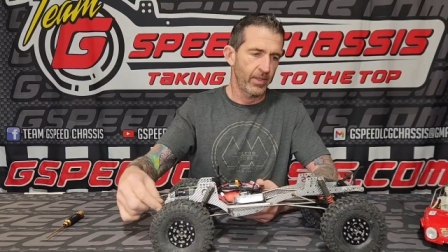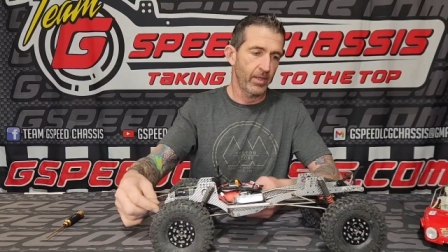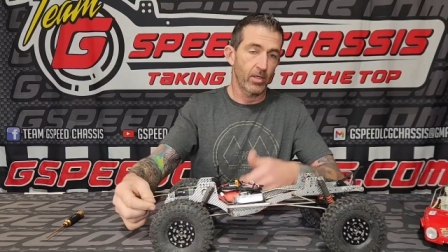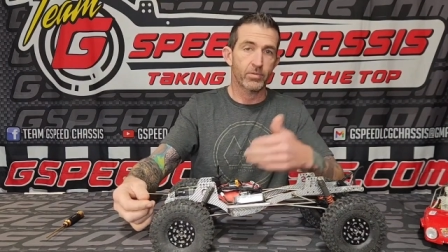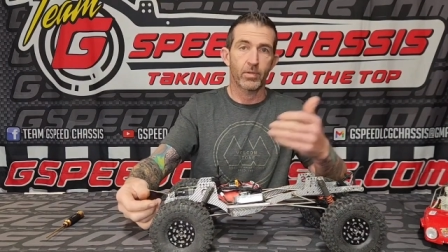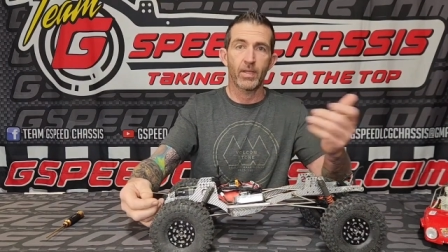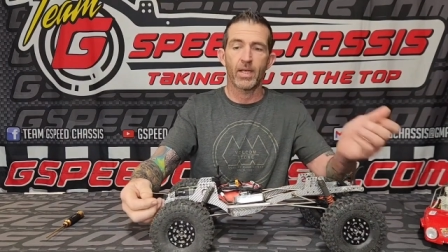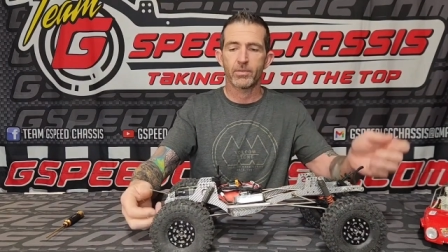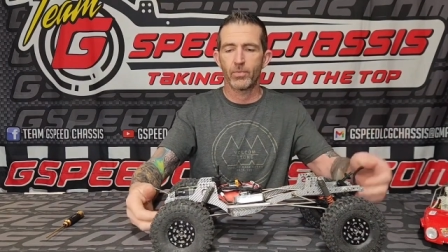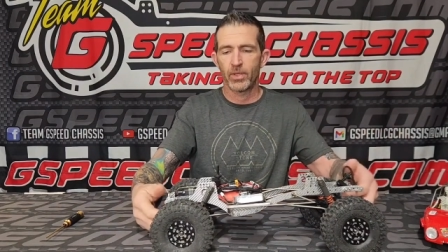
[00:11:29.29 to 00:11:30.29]
and also
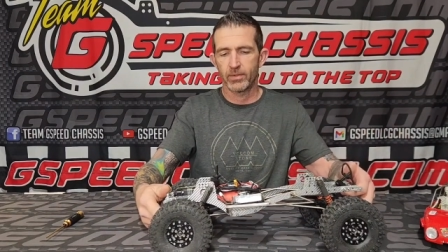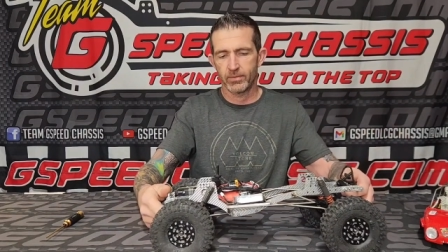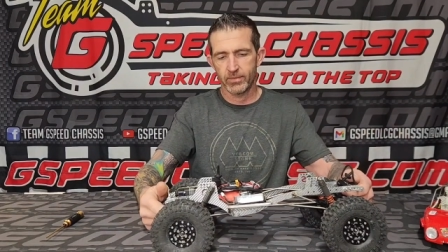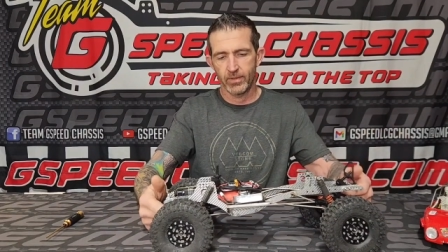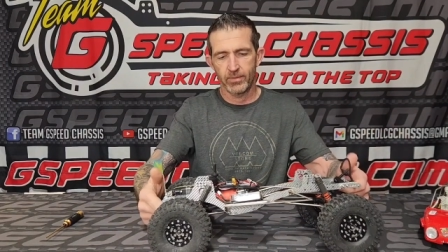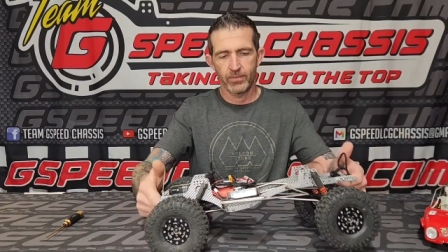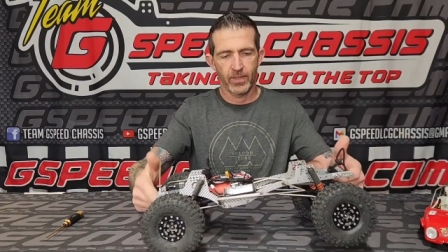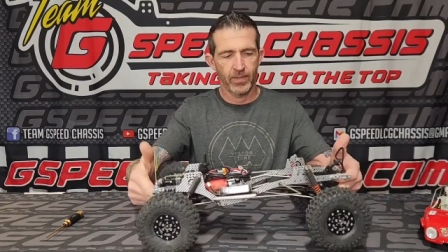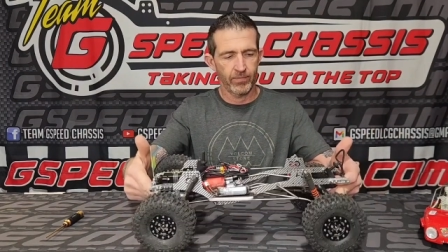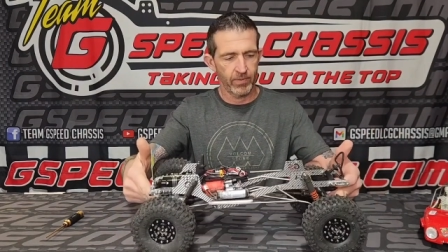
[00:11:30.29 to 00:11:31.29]
class 1. So
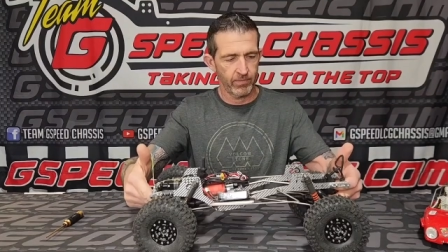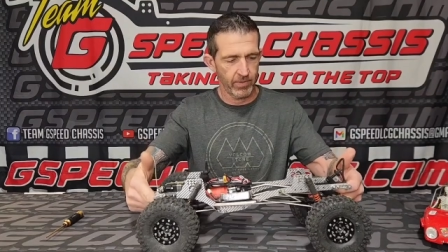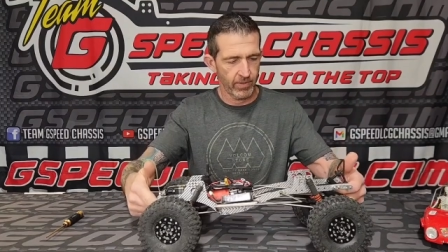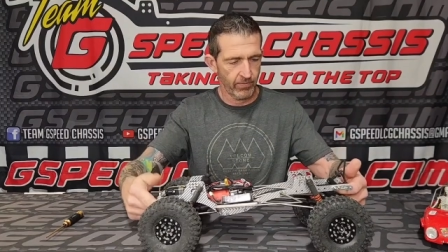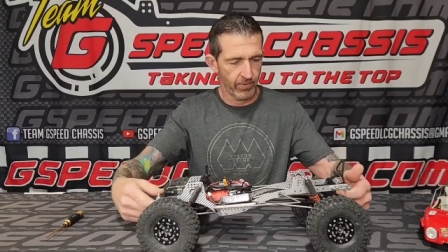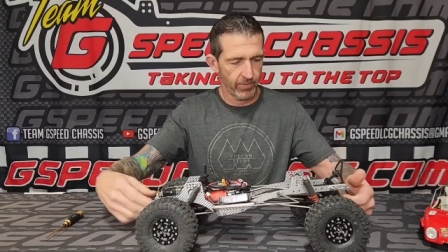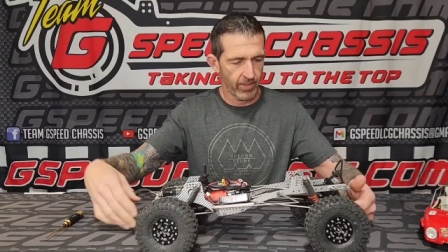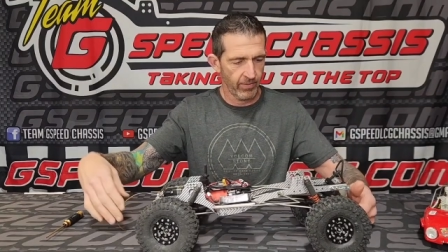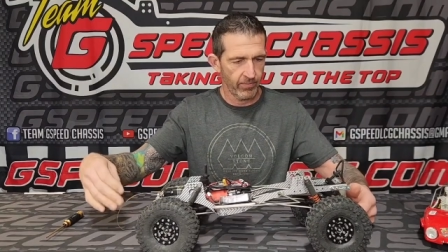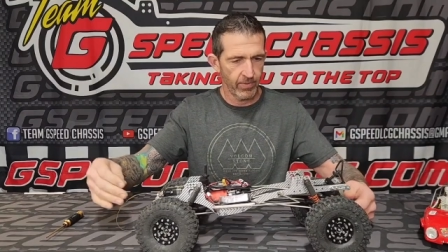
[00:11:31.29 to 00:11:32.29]
whatever you
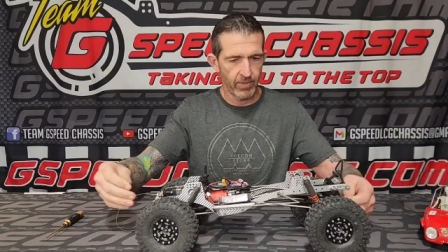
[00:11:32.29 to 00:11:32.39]
have.